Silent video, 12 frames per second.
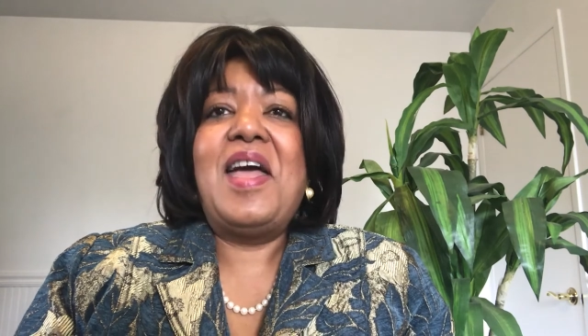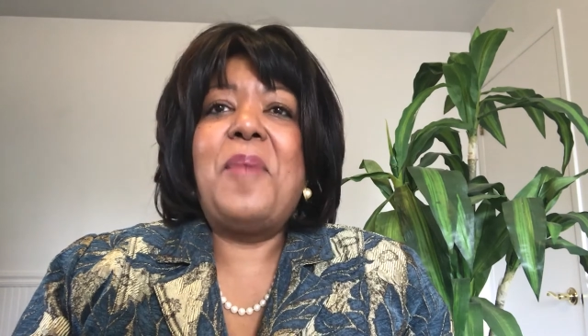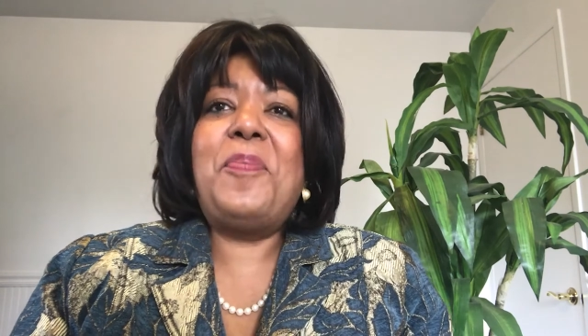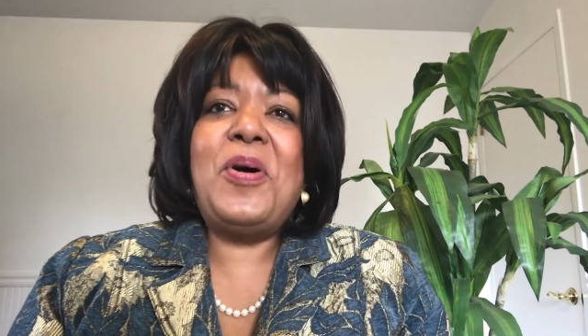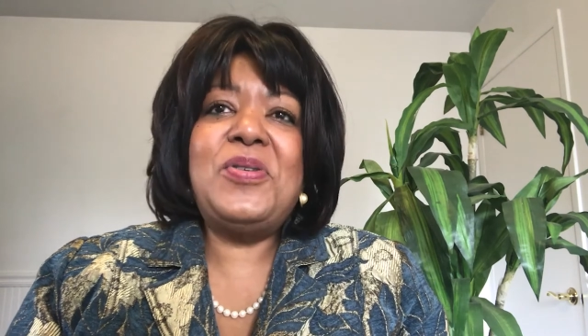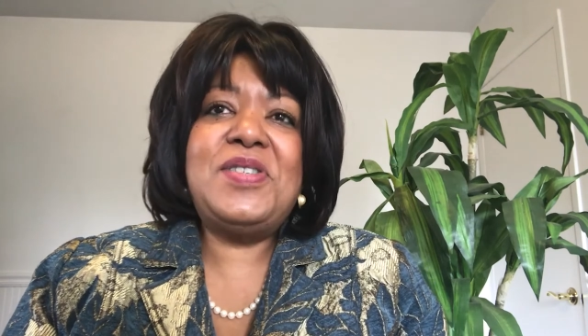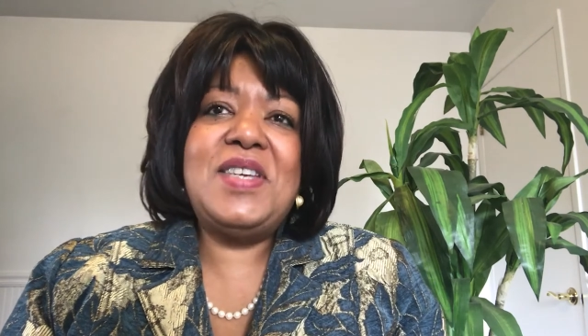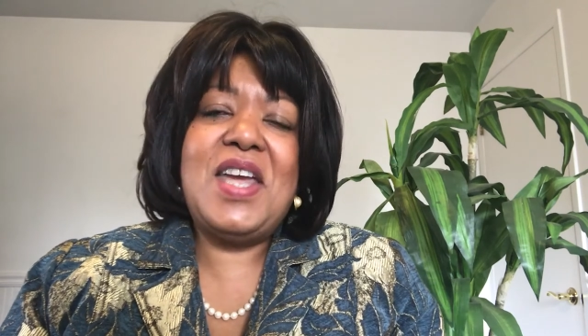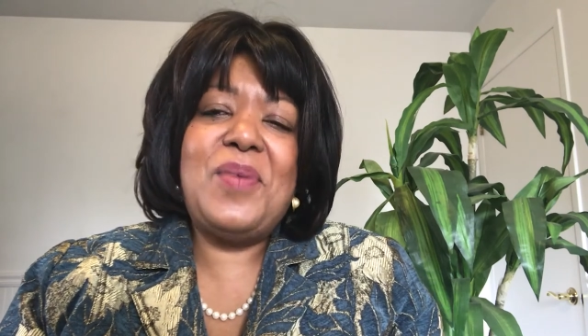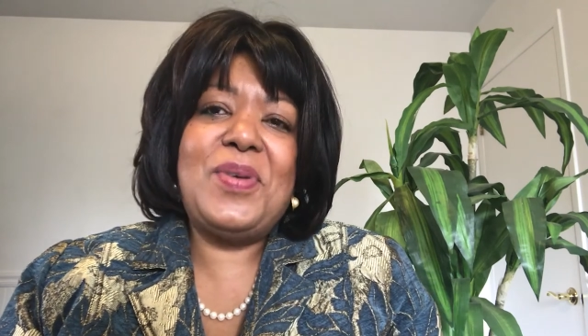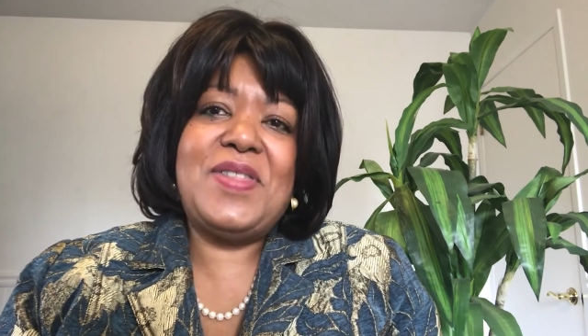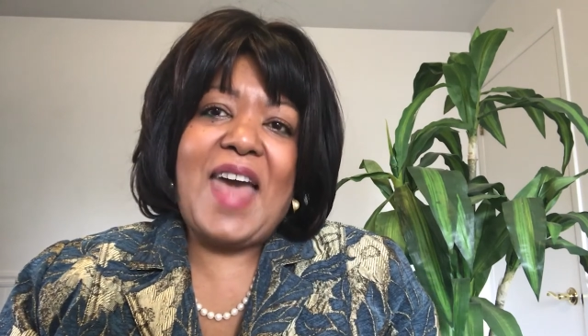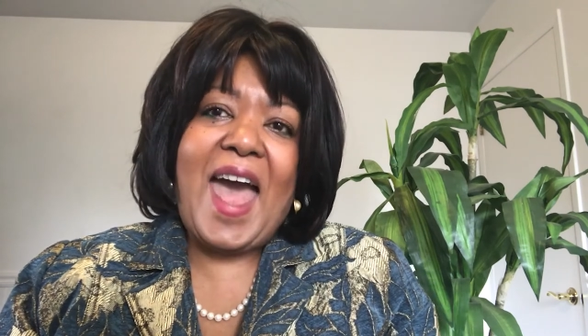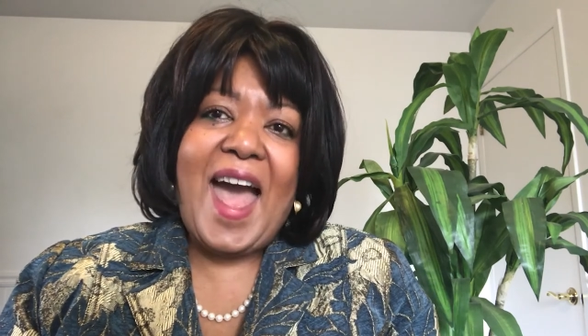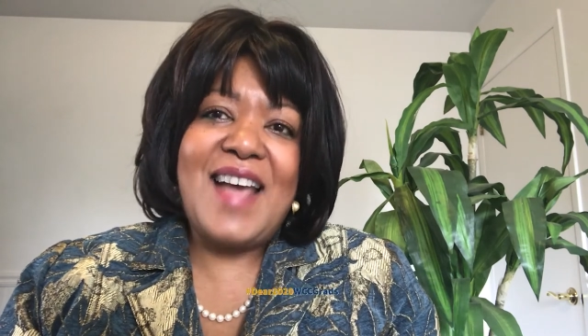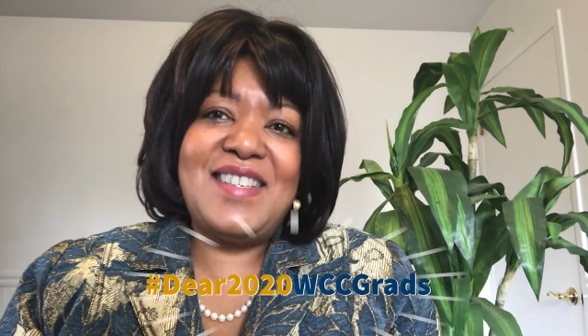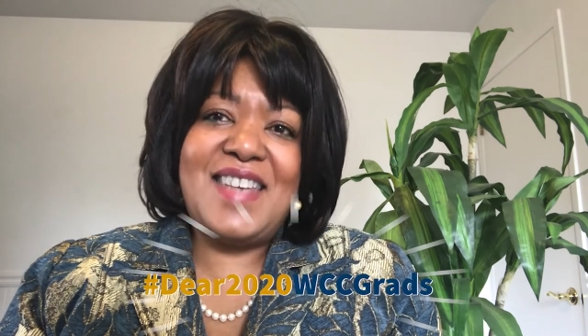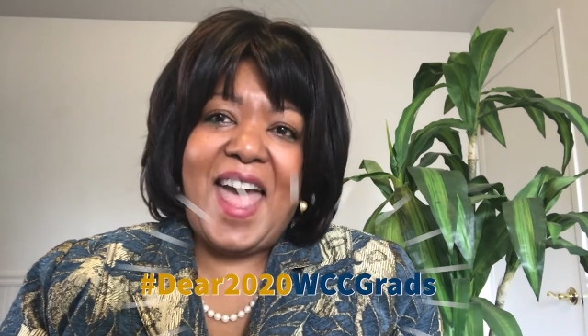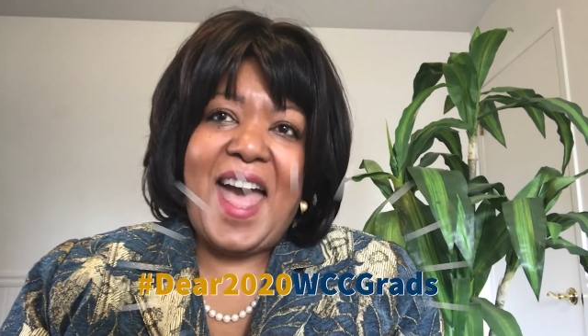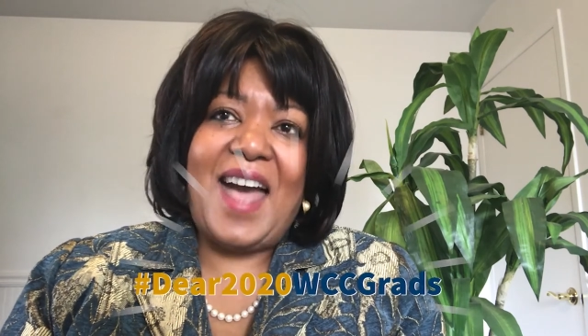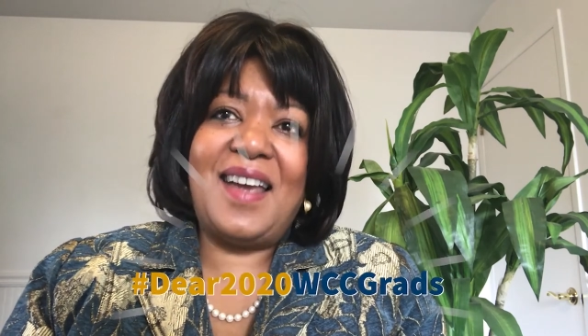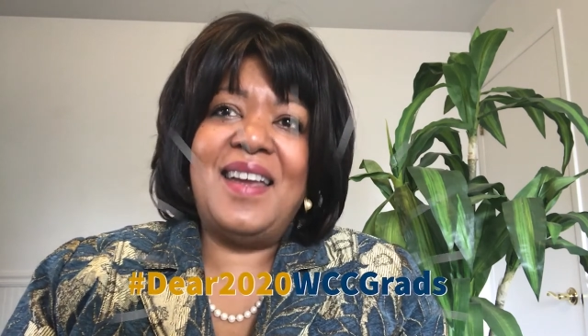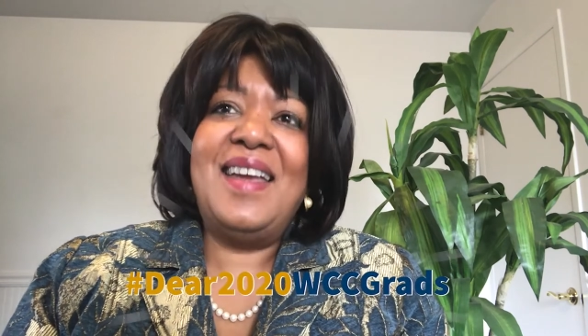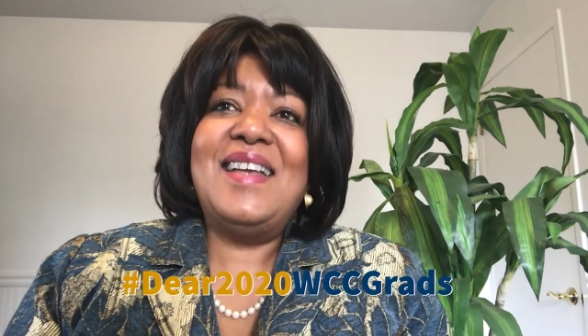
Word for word: and posting it with the hashtag